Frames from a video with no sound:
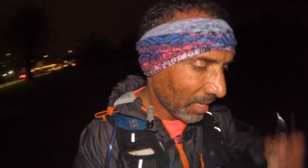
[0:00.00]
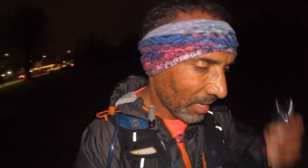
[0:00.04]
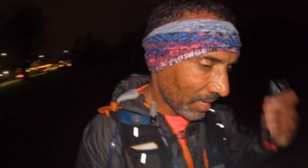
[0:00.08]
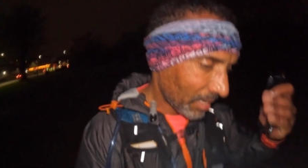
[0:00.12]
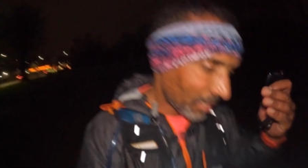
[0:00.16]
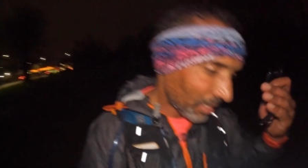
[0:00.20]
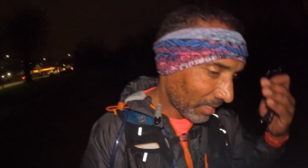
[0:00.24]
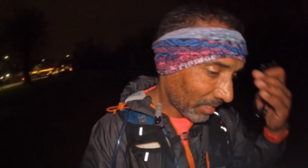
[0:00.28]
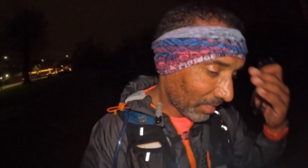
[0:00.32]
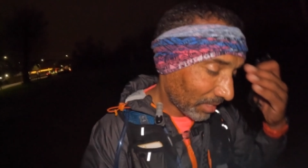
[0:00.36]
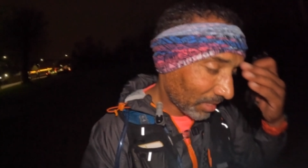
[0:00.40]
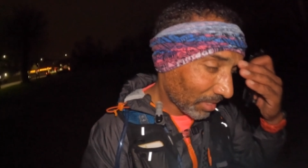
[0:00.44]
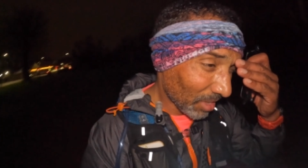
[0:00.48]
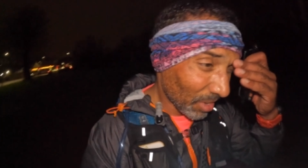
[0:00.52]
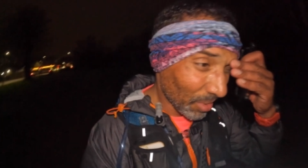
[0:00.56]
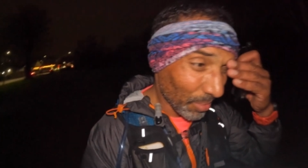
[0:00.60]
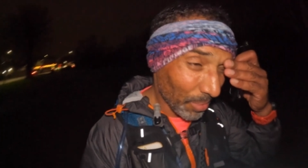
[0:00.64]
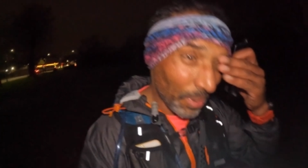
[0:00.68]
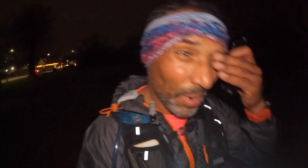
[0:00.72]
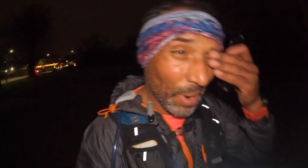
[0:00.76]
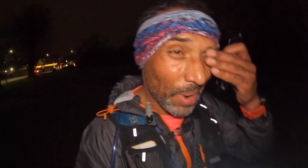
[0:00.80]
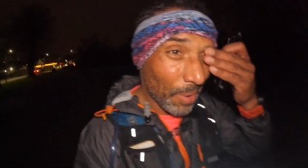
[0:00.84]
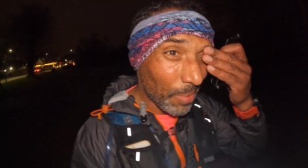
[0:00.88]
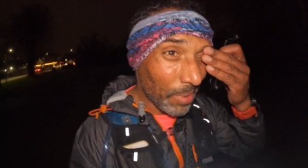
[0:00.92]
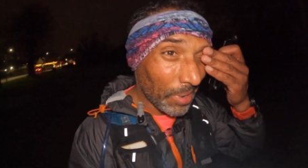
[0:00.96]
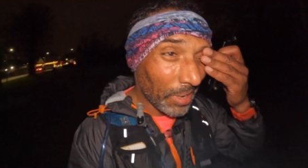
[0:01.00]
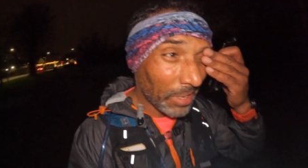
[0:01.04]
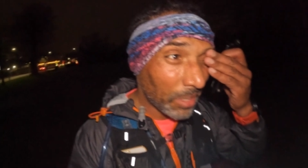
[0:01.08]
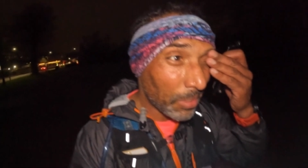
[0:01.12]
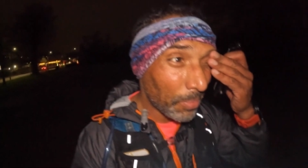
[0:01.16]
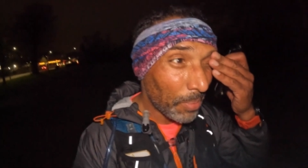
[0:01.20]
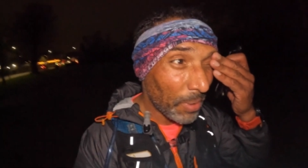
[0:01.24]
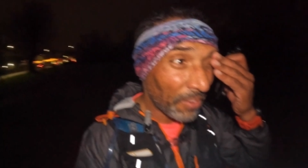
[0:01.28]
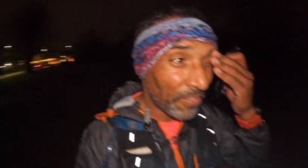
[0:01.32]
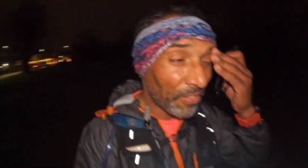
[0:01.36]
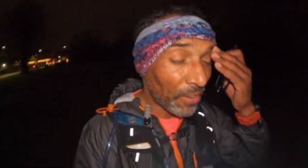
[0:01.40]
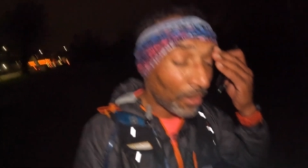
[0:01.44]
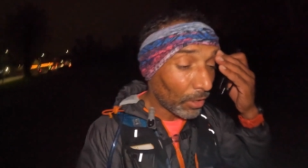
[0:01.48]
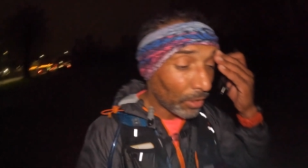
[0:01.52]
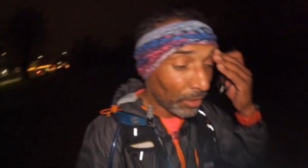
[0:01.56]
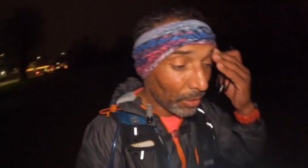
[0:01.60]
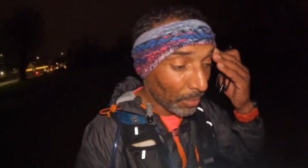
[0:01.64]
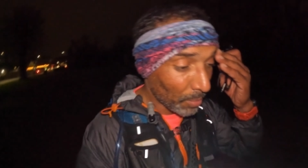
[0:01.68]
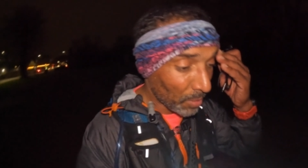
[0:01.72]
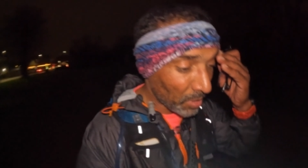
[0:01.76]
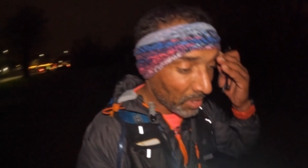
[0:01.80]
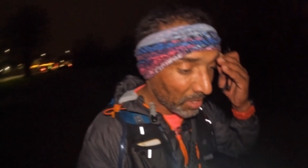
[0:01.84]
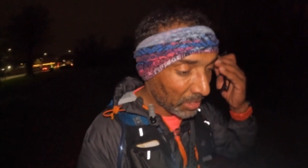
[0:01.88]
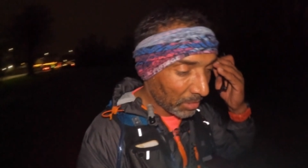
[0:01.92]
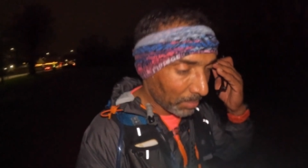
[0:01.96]
It's not where I want it to be volume
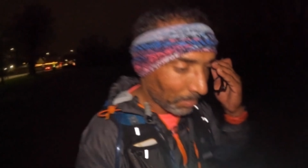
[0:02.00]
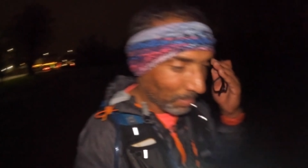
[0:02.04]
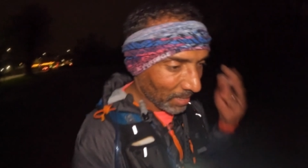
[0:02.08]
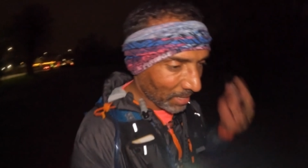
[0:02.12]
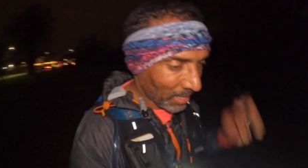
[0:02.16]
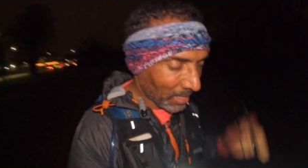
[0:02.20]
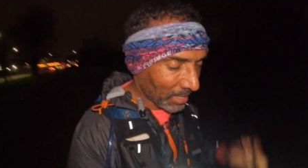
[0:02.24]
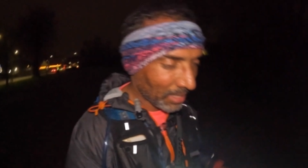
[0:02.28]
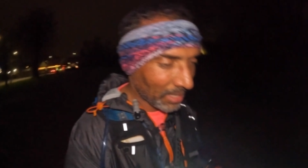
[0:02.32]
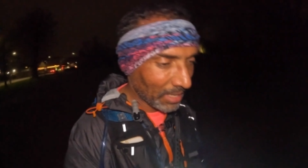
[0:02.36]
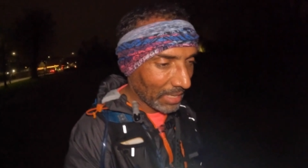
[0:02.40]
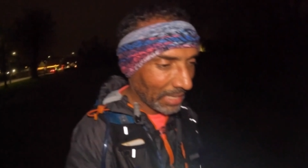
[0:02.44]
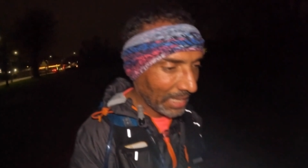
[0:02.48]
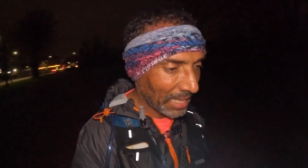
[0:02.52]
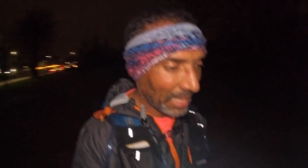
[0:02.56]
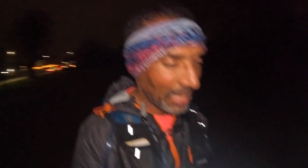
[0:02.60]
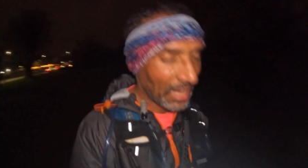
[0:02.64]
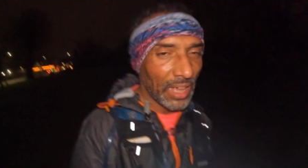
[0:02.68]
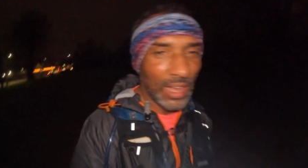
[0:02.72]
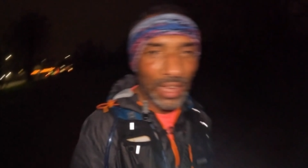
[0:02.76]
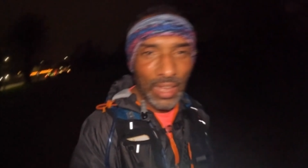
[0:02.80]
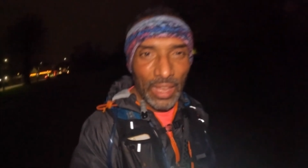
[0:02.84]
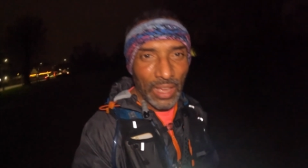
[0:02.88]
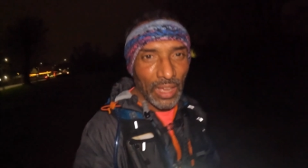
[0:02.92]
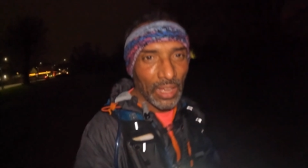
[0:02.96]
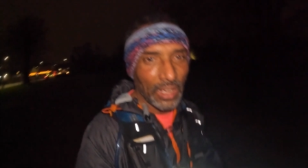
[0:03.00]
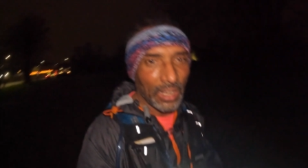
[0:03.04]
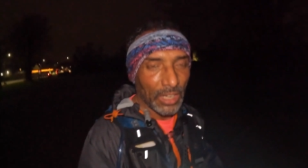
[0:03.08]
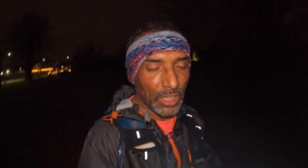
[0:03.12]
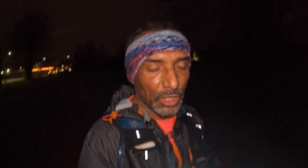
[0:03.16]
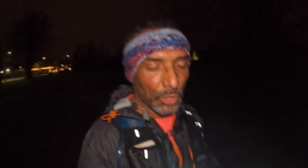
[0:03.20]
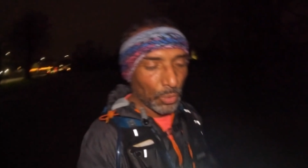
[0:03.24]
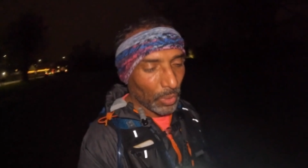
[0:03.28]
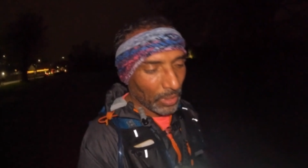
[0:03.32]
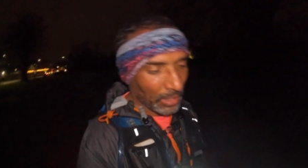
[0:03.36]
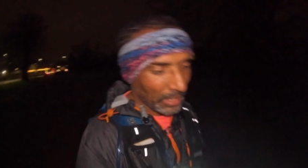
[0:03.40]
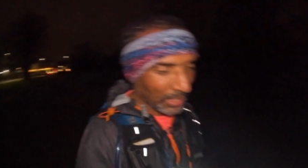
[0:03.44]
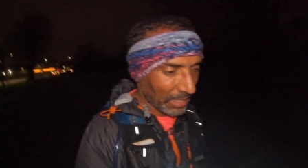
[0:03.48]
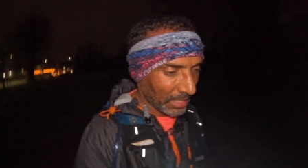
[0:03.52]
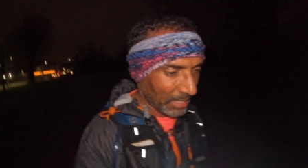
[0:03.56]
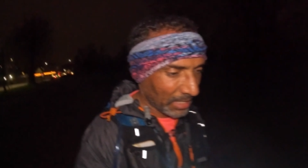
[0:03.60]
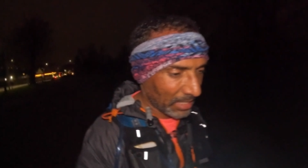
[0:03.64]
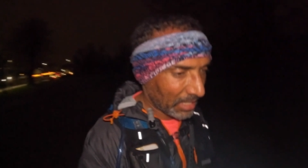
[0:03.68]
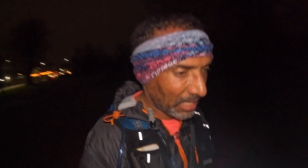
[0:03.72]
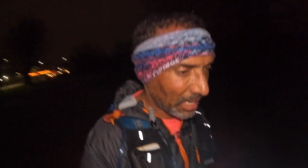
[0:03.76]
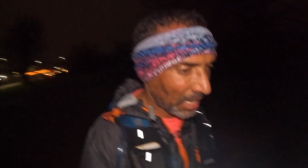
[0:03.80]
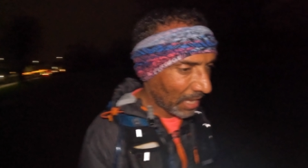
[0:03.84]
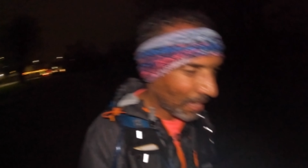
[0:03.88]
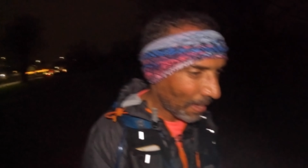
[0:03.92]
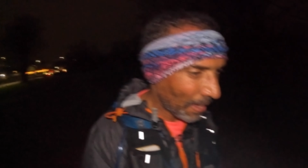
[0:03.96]
wise, but it is what it is.